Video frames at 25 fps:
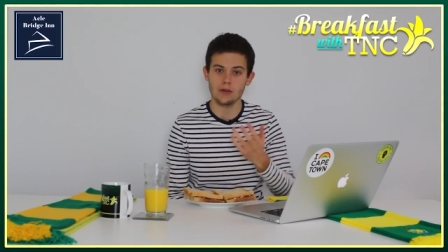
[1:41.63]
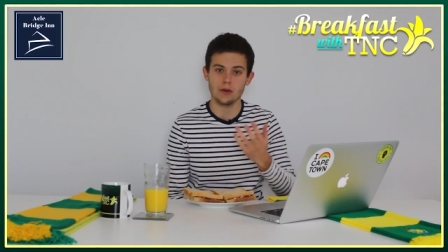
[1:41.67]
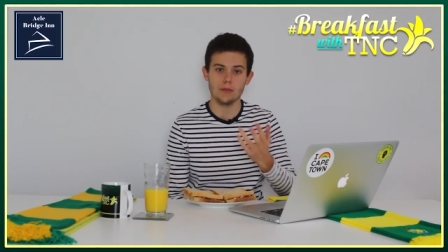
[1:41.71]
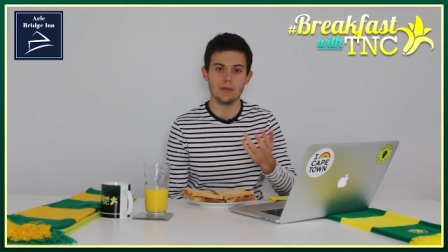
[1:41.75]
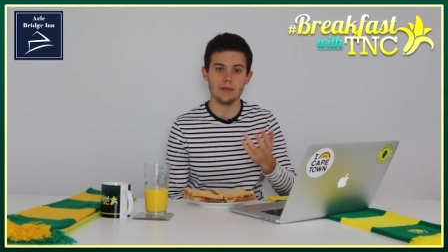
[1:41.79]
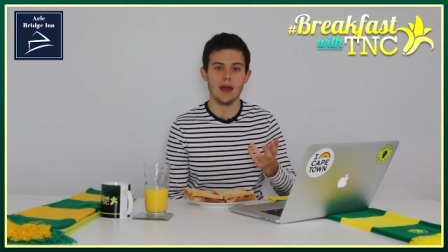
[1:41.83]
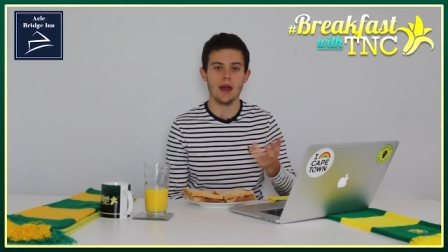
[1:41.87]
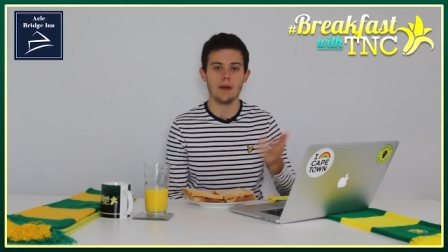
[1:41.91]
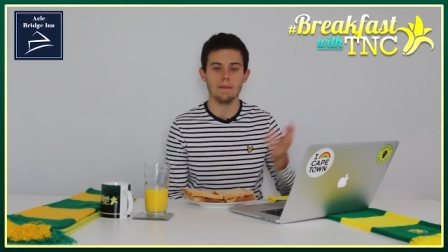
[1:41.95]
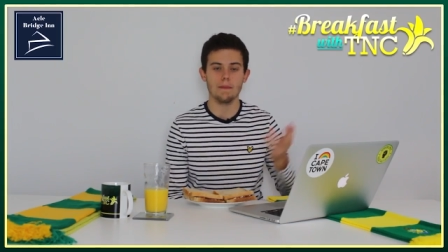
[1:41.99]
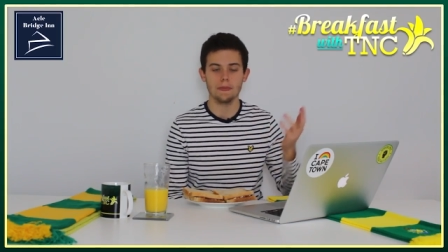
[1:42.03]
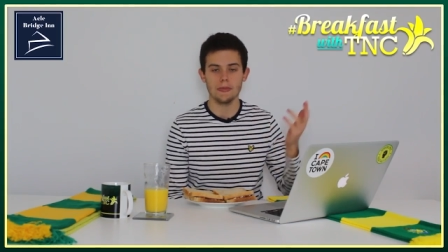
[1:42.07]
from
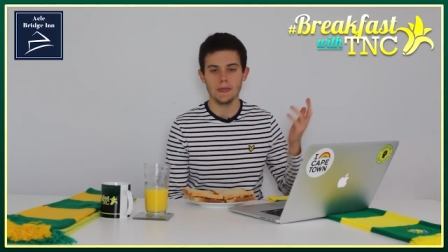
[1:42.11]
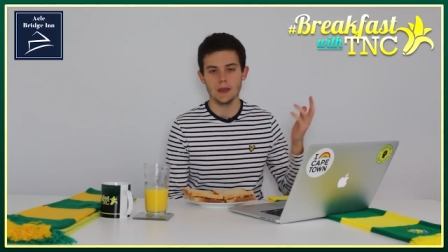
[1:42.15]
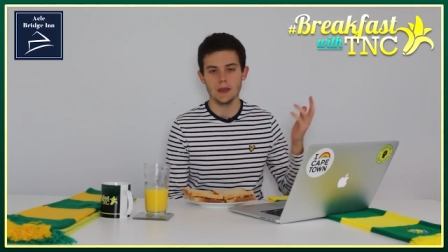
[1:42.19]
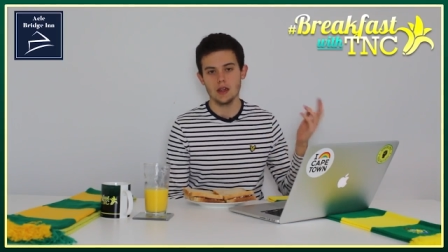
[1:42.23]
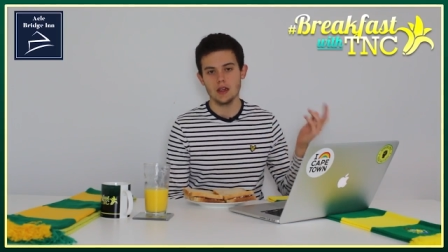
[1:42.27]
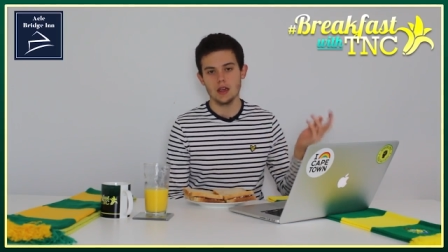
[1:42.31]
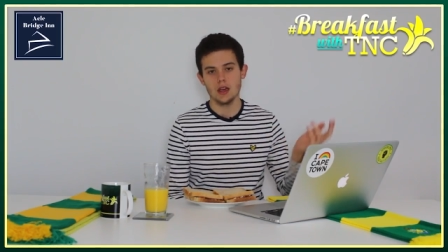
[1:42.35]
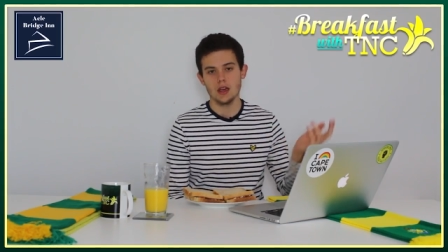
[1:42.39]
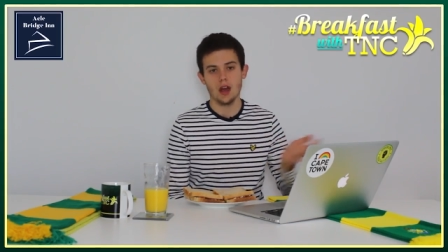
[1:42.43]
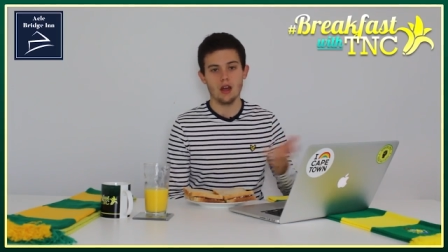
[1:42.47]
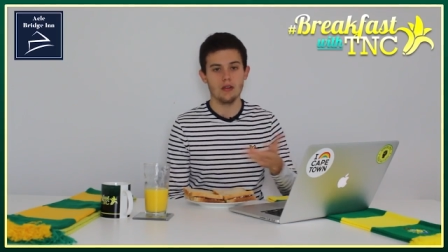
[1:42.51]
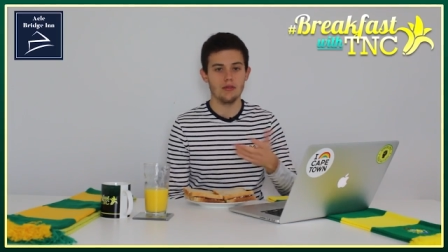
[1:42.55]
them
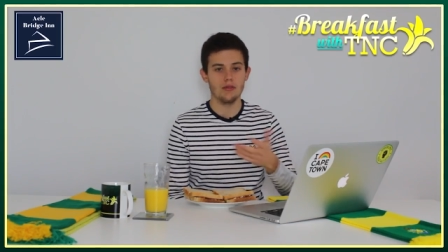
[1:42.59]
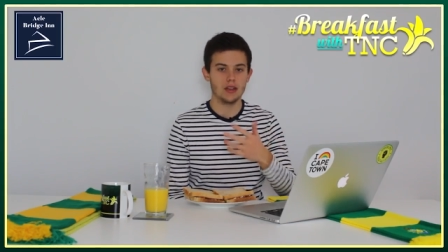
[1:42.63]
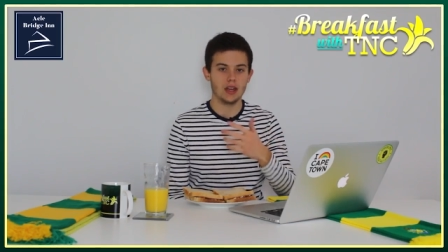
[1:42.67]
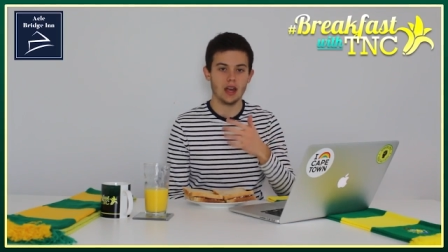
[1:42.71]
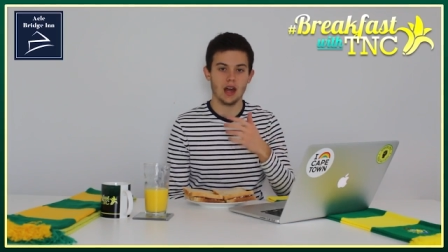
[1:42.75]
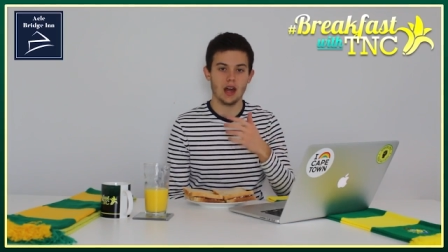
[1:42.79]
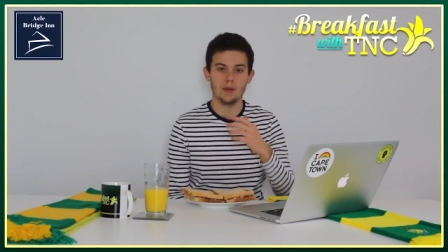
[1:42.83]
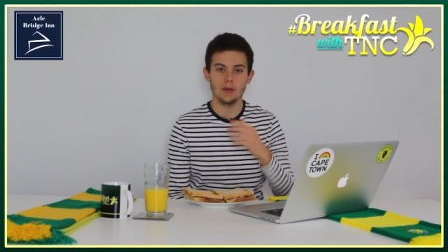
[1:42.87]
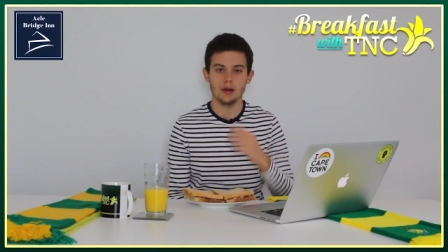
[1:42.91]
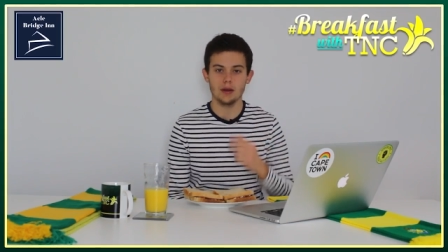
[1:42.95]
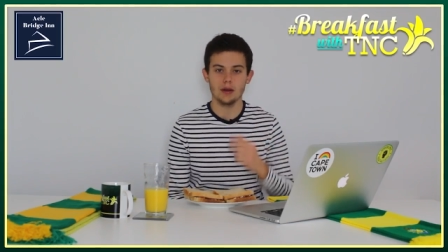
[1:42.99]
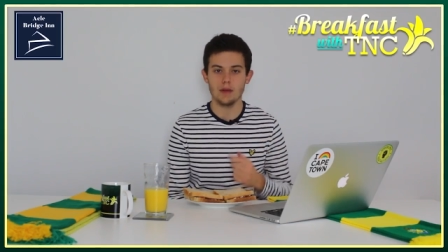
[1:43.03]
over the
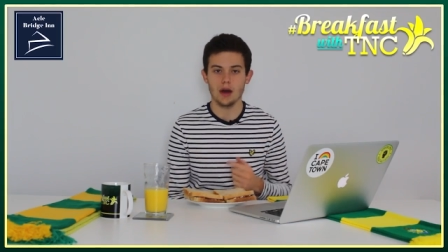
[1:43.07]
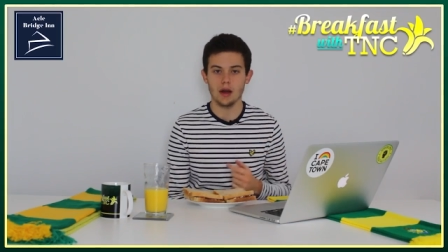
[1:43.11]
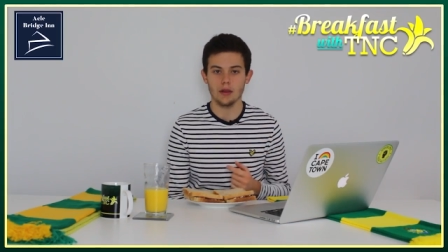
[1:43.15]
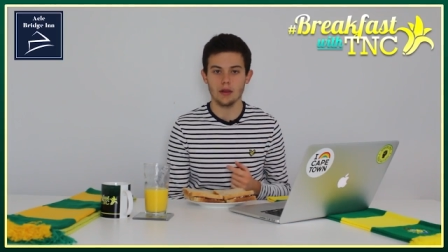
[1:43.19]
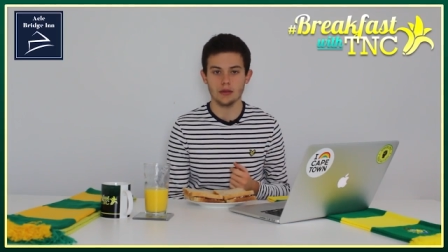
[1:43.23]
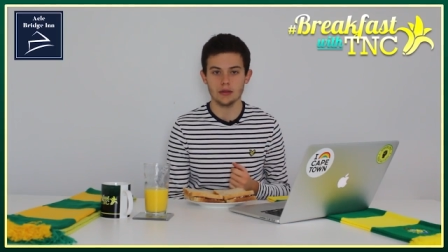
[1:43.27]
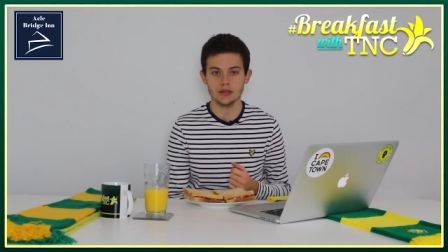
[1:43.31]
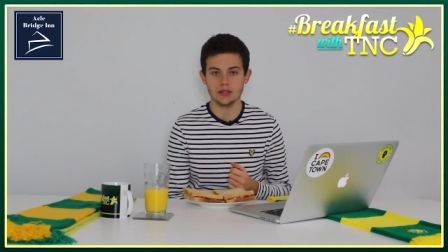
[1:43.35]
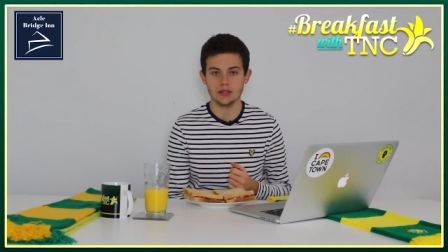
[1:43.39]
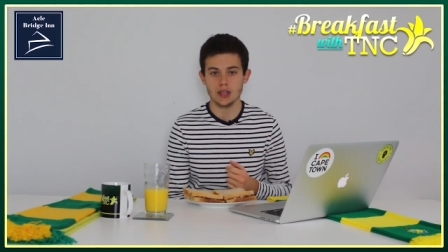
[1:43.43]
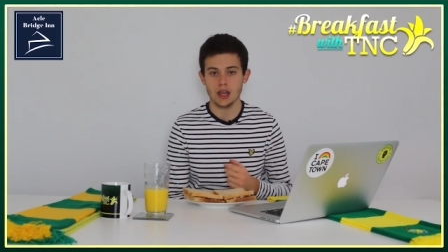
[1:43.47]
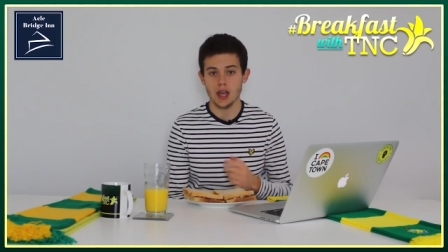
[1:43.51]
coming
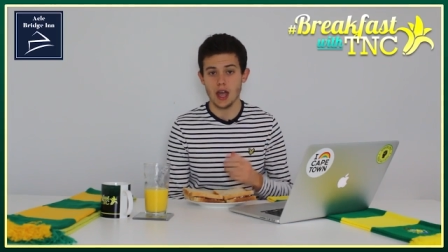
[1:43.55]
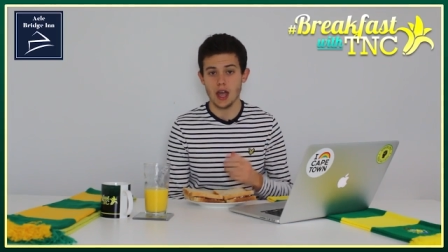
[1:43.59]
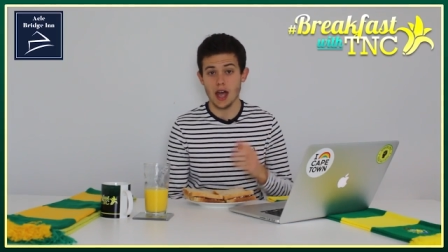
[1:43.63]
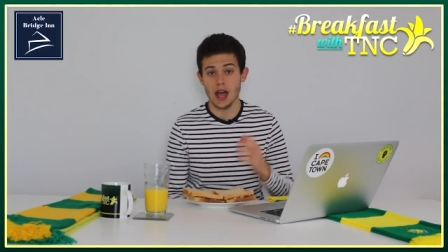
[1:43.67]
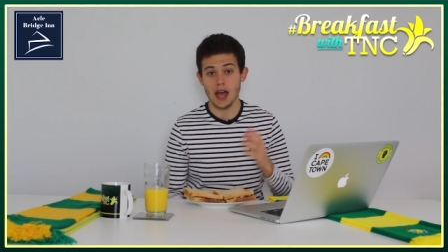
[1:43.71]
months.